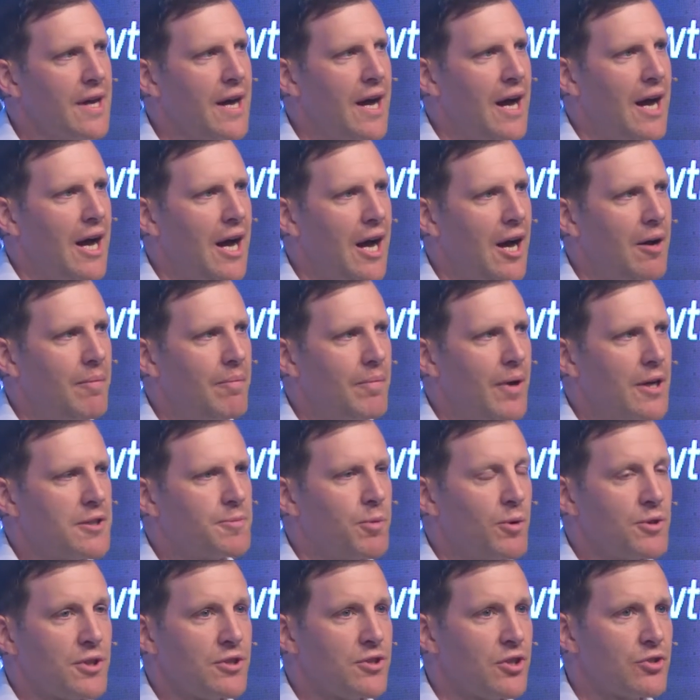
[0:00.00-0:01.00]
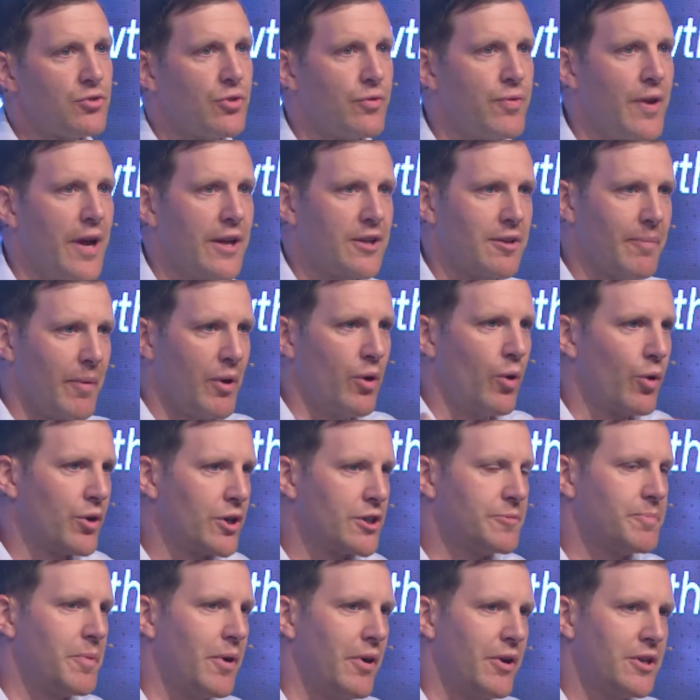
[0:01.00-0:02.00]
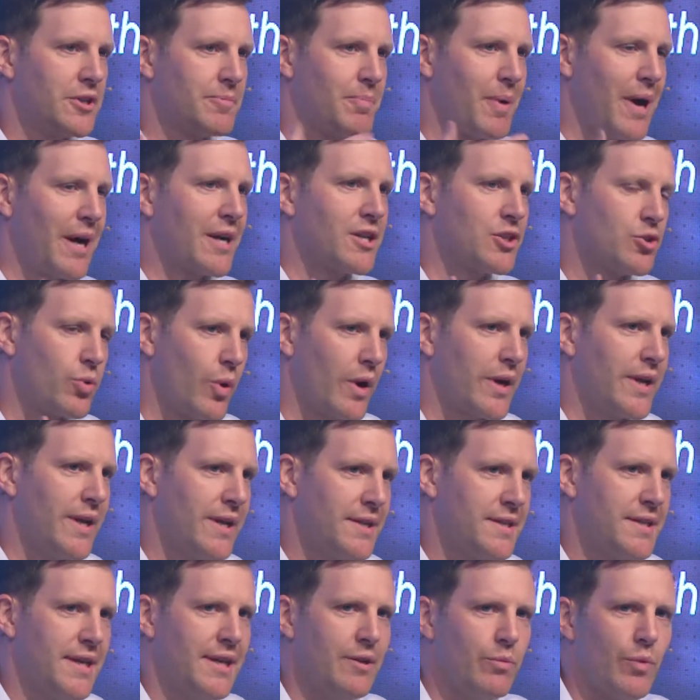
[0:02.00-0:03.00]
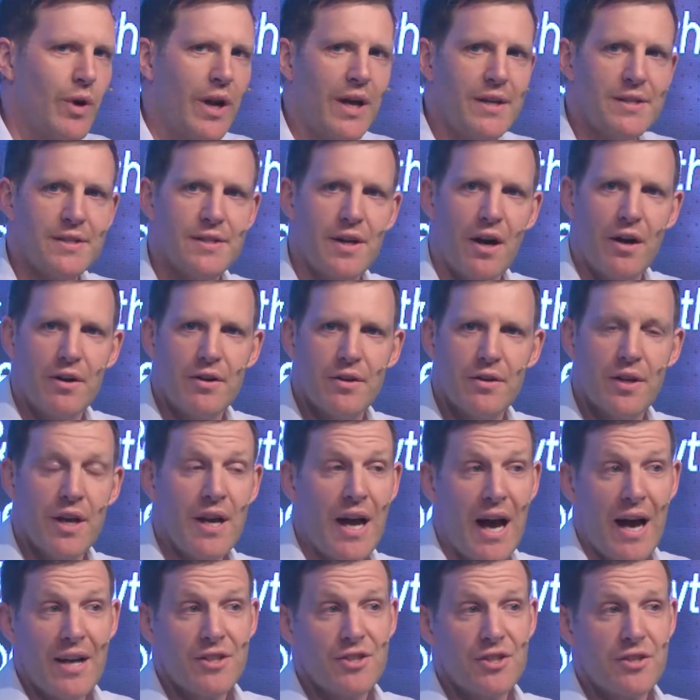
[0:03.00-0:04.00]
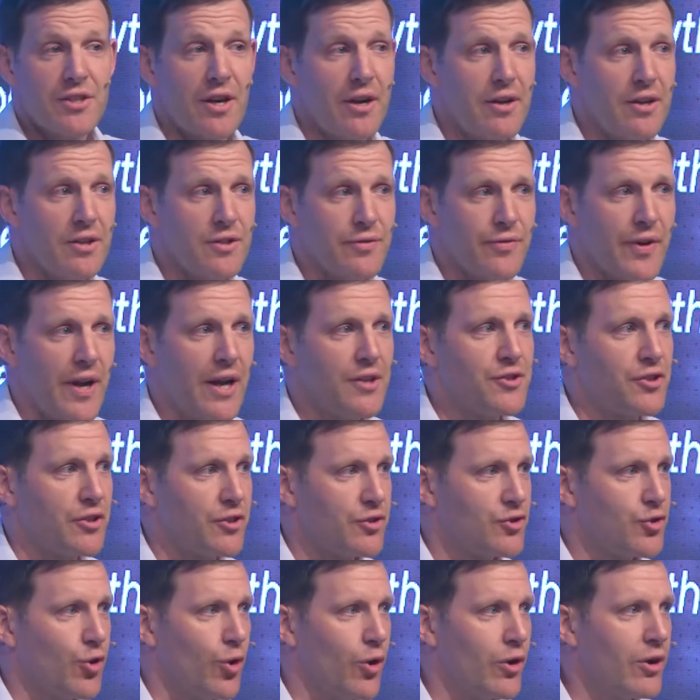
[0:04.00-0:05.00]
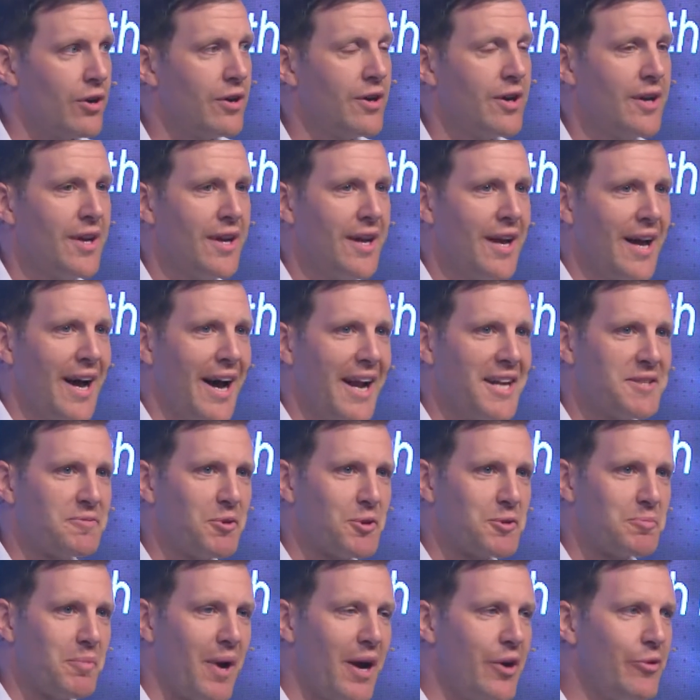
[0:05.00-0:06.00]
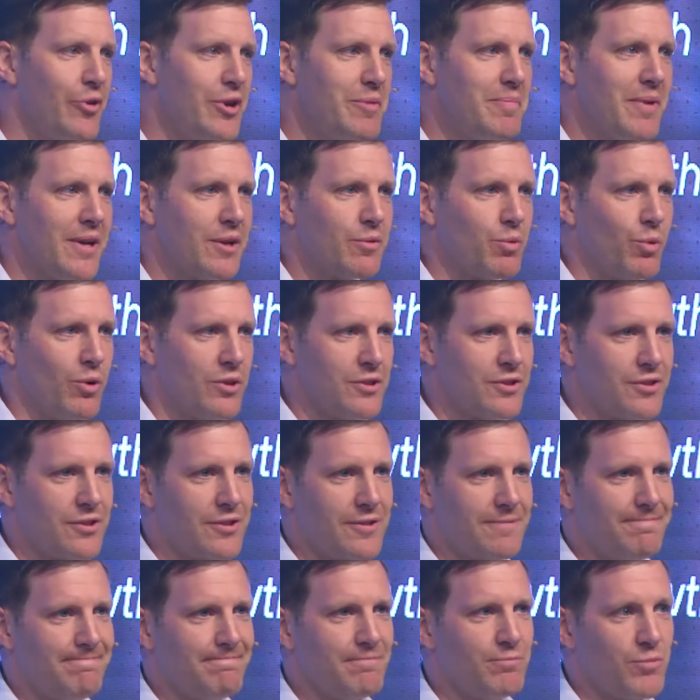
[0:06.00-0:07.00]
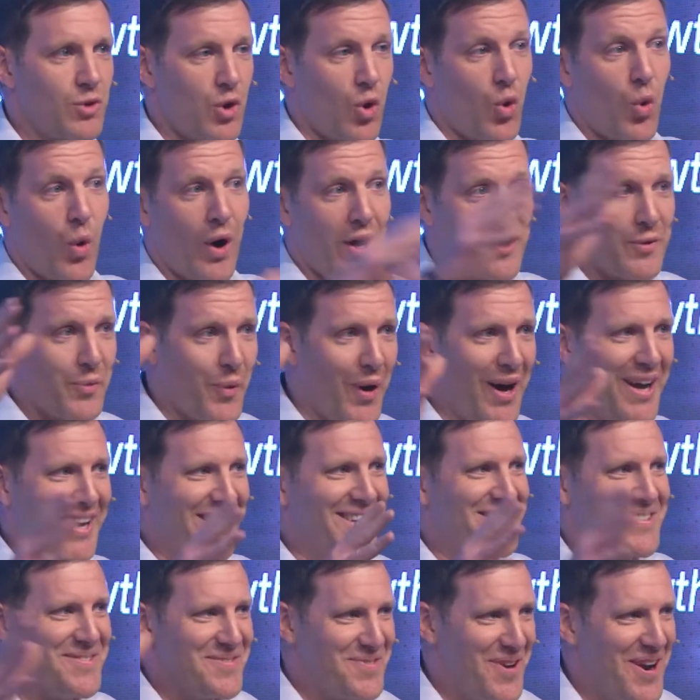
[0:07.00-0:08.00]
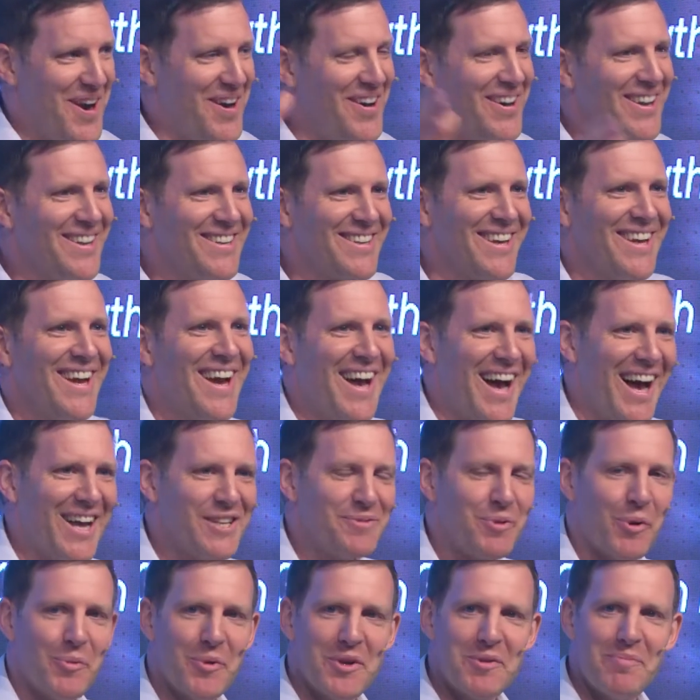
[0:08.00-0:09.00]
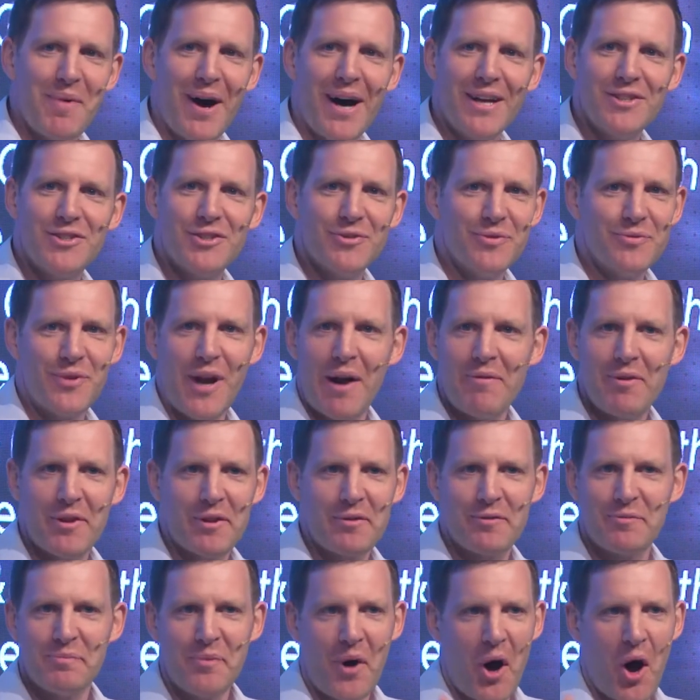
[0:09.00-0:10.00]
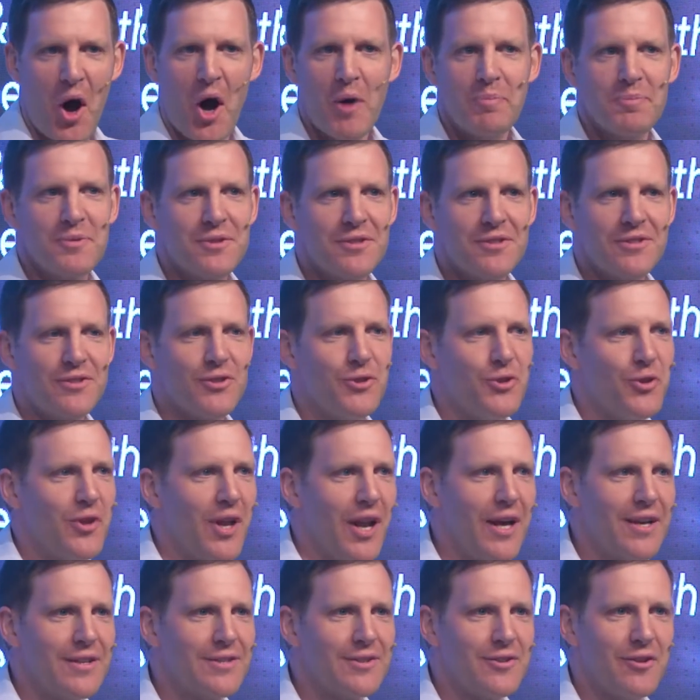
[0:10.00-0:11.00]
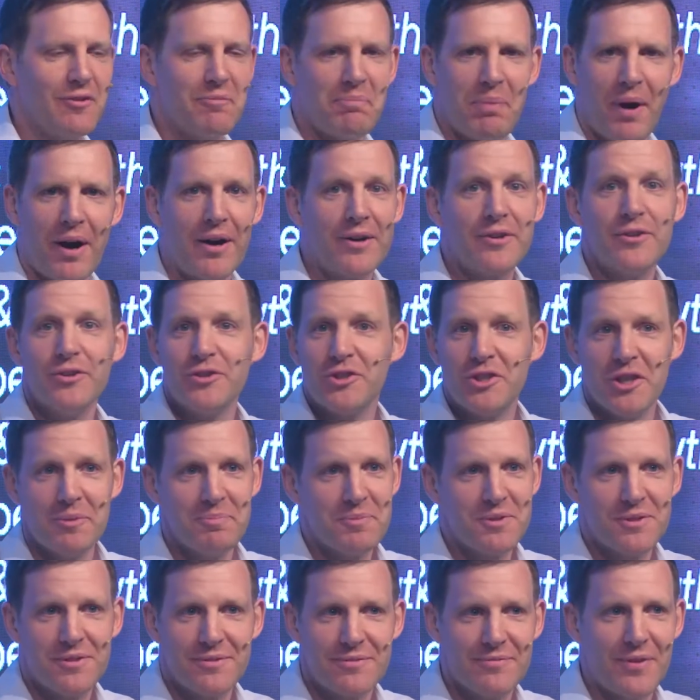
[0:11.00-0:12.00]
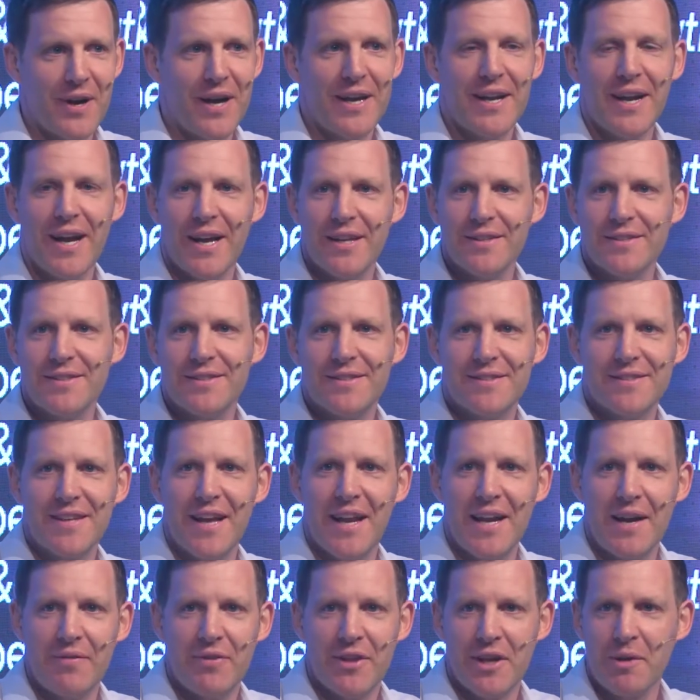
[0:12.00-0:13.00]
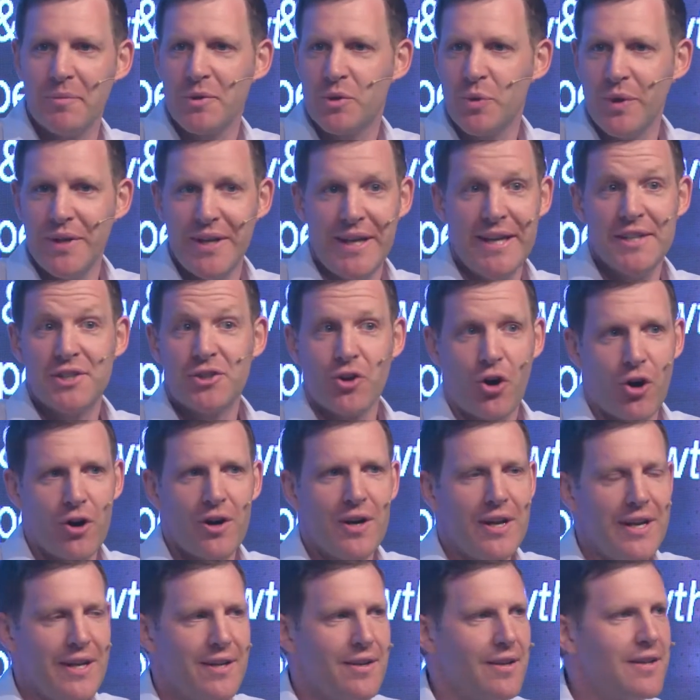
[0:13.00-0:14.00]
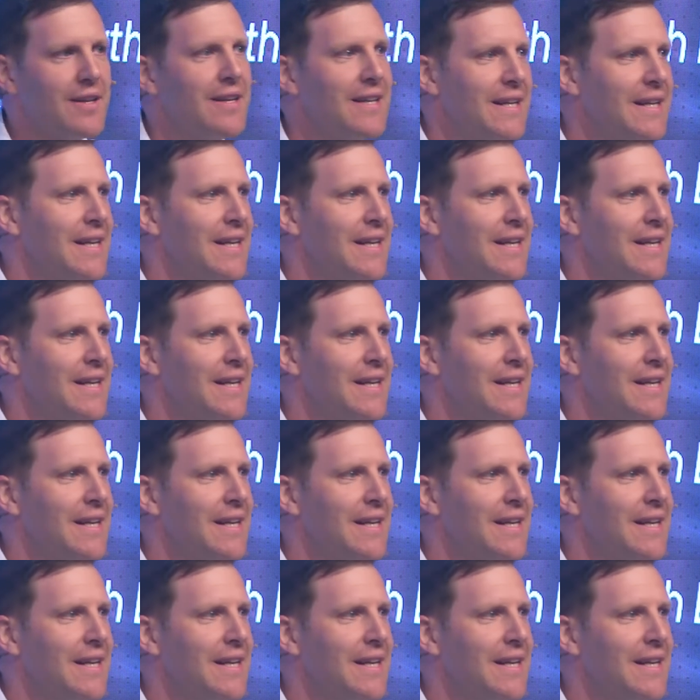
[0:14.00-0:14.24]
I suppose I just reflect on my own experience back in 2018 when I started. I actually started as financial controller, and I suppose my remit was quite wide and varied, as one would imagine, everything from ops to the likes of partnerships, finance, and everything in between, HR, legal.